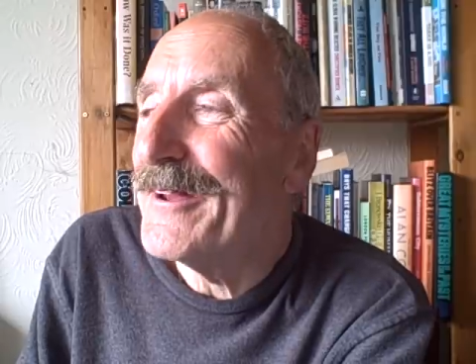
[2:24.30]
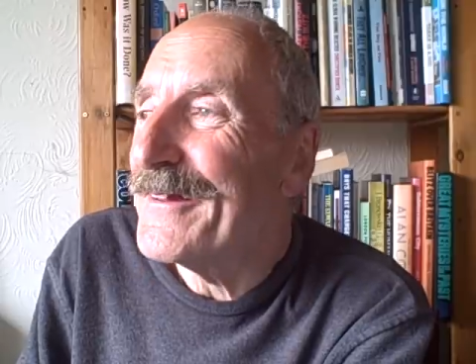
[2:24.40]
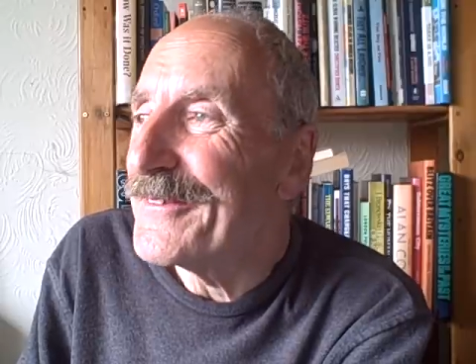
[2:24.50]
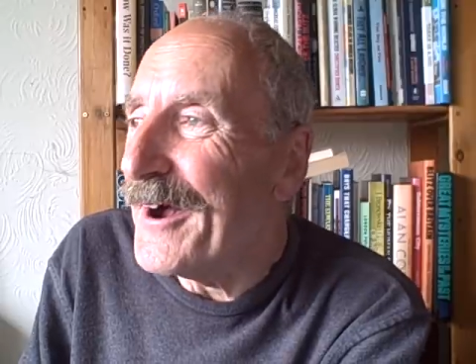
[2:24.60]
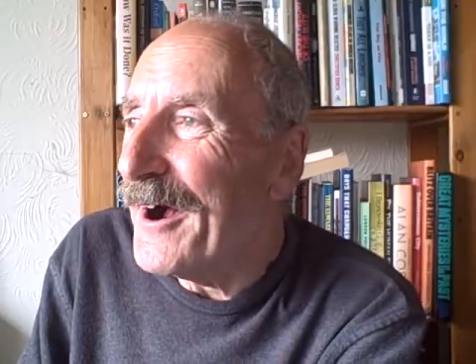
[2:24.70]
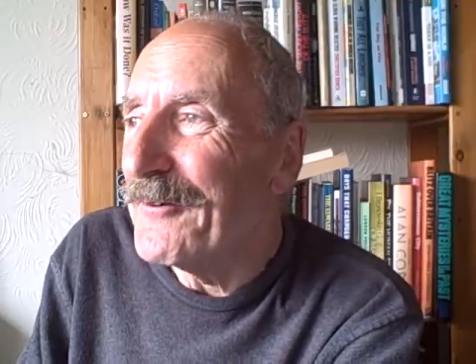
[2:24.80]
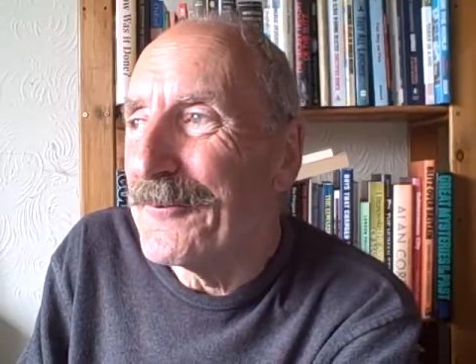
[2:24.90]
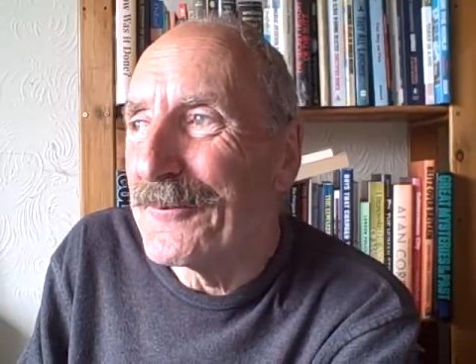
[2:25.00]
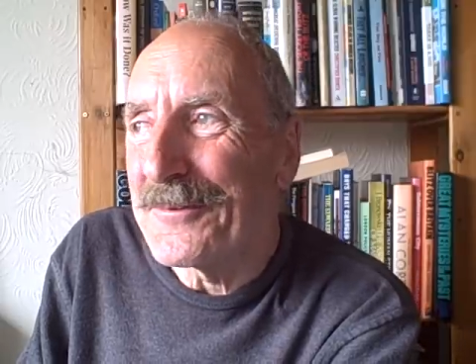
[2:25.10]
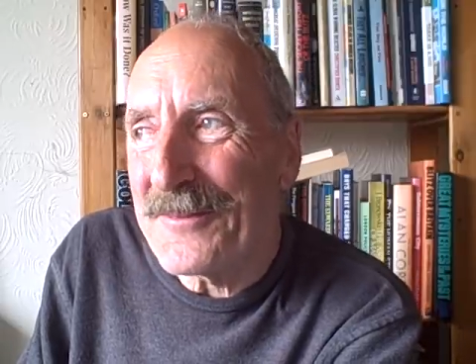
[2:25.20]
read the whole
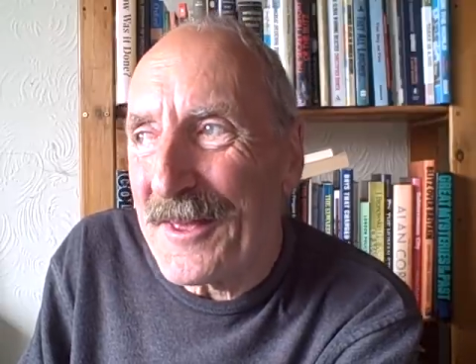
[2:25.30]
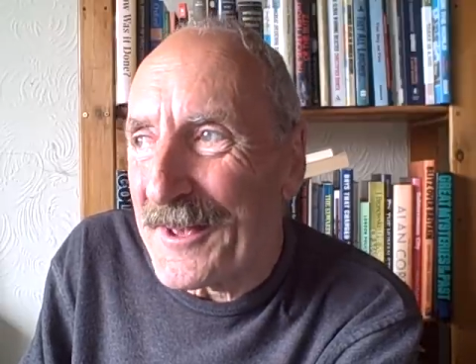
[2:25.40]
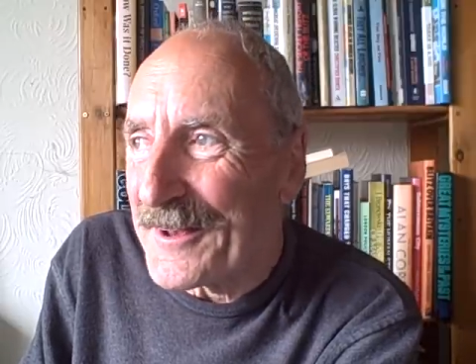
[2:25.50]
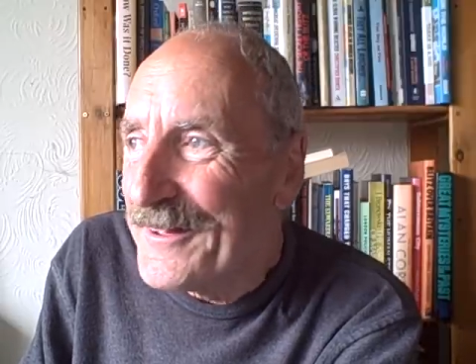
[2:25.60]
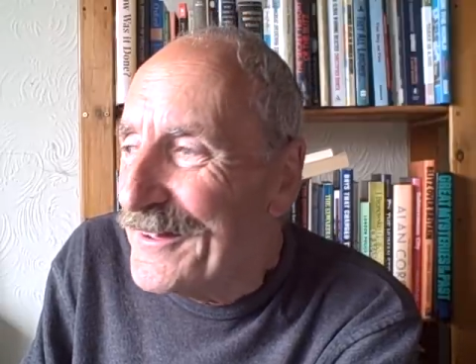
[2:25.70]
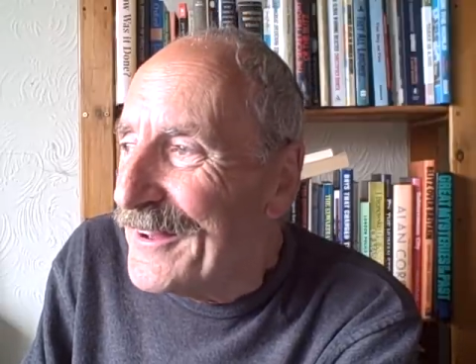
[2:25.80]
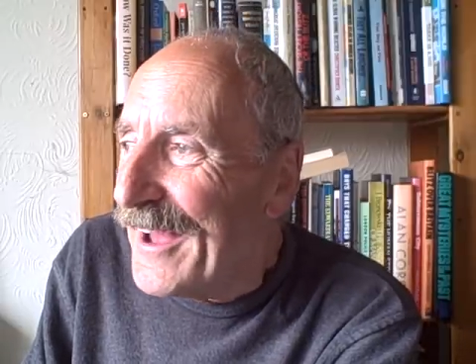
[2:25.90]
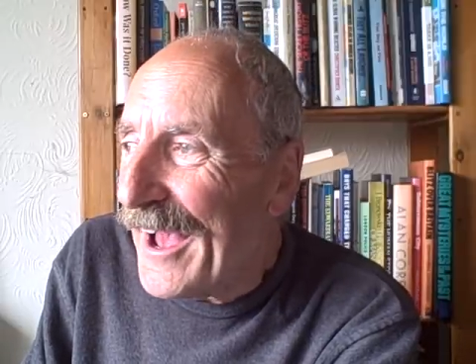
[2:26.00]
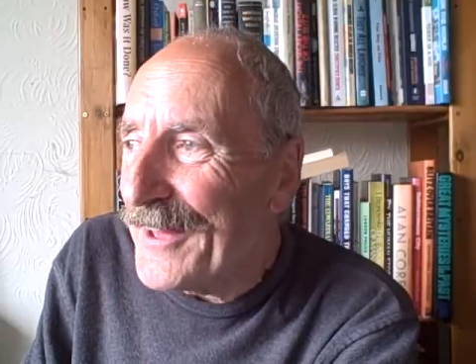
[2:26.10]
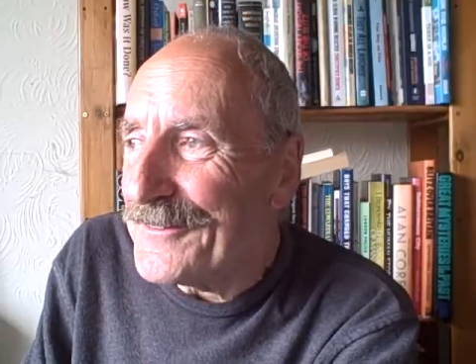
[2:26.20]
thing,
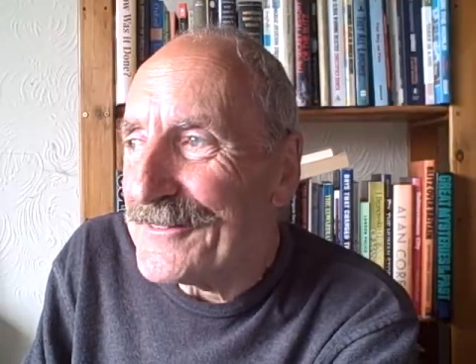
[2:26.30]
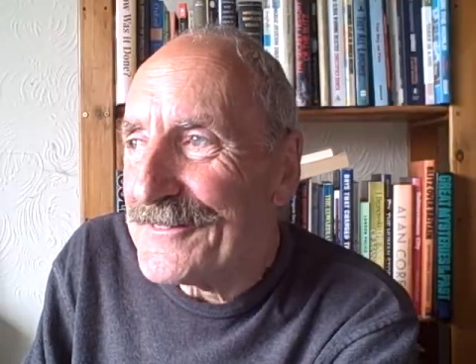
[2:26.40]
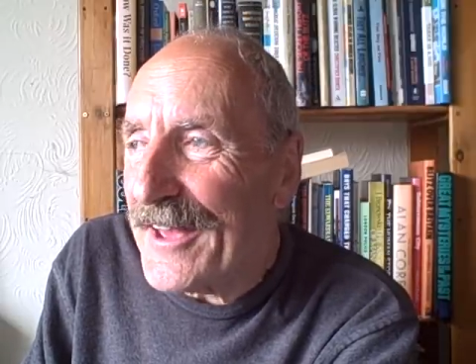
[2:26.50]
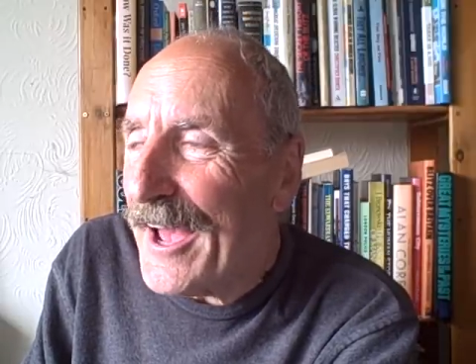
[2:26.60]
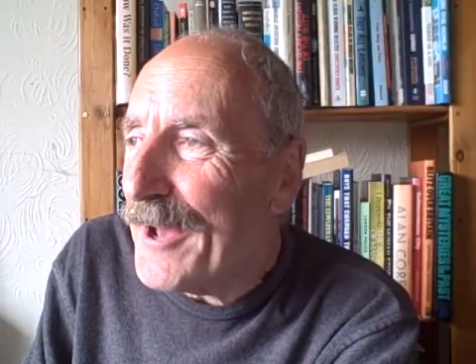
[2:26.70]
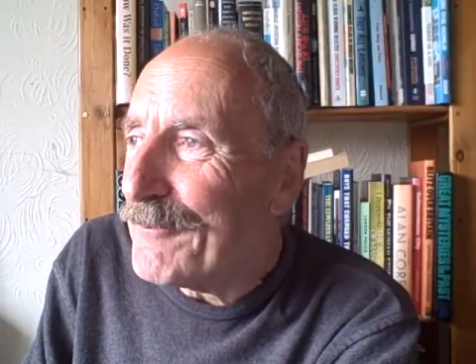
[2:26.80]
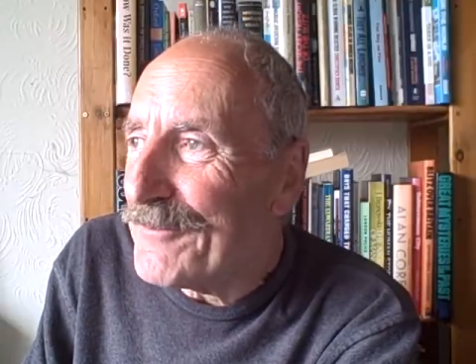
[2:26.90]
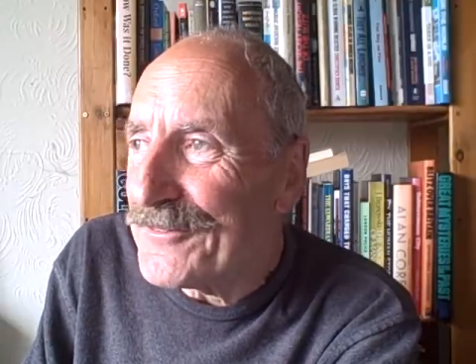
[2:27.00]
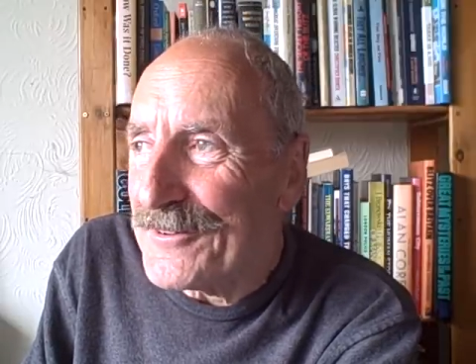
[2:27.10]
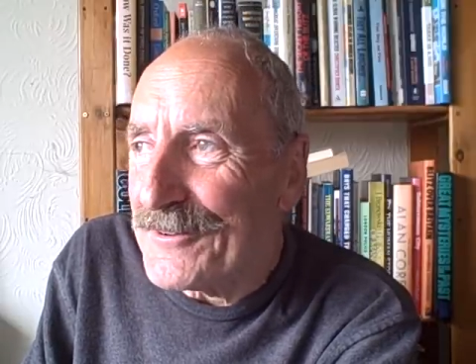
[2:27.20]
and it's
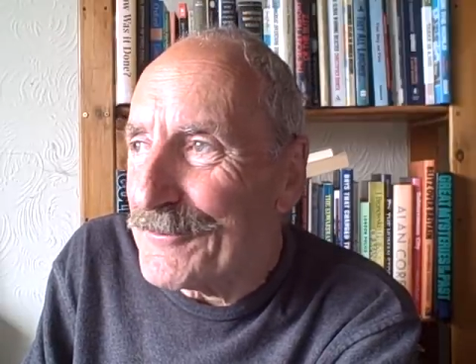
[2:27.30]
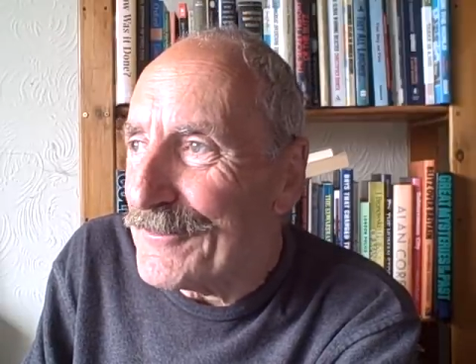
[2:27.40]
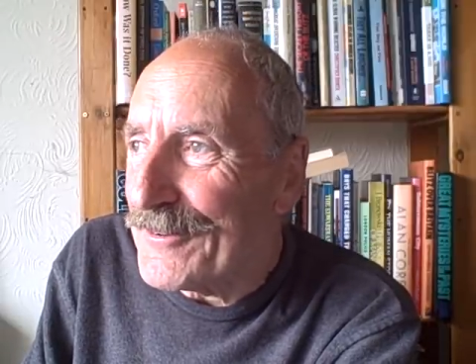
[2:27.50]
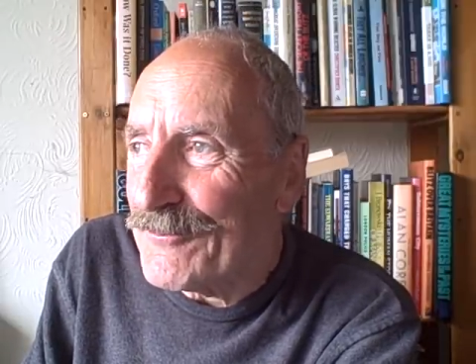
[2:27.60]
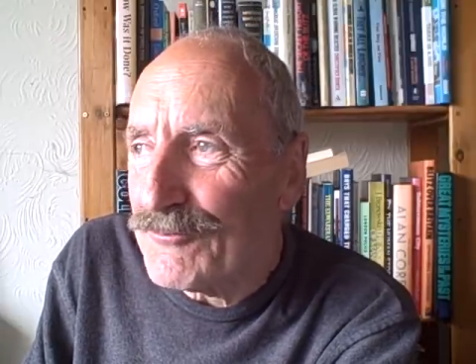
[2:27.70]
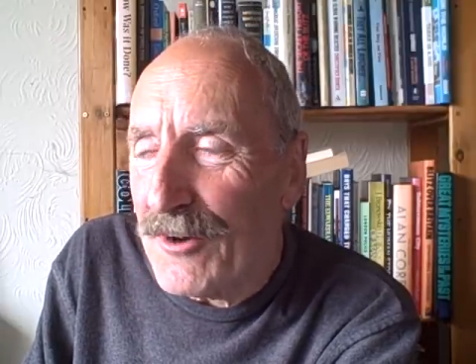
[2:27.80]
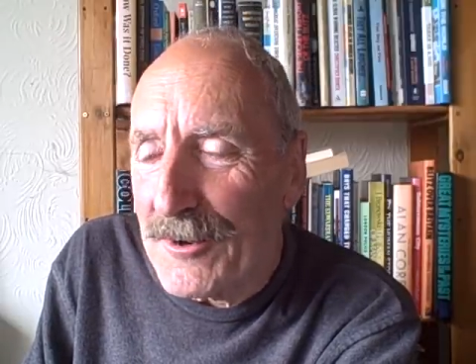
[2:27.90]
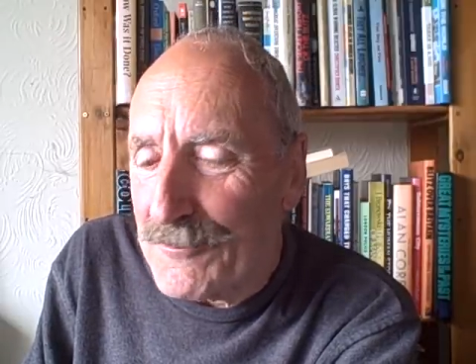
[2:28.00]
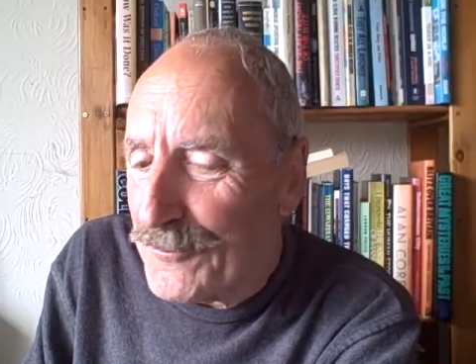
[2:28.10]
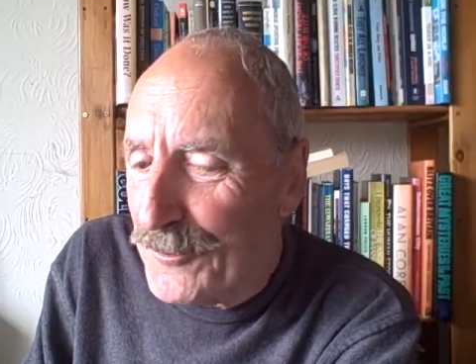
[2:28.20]
absolutely
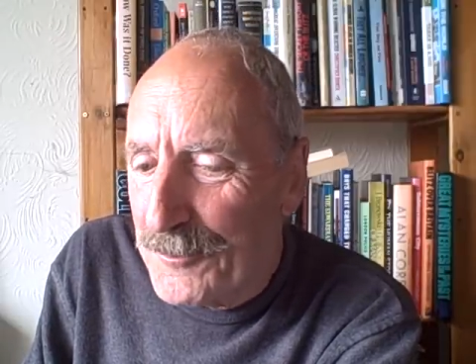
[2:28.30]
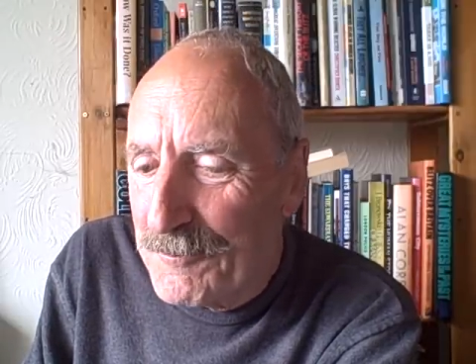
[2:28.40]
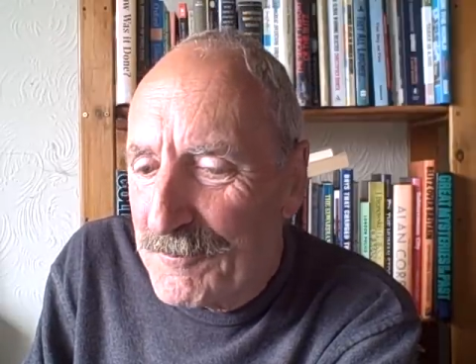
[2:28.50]
frightful.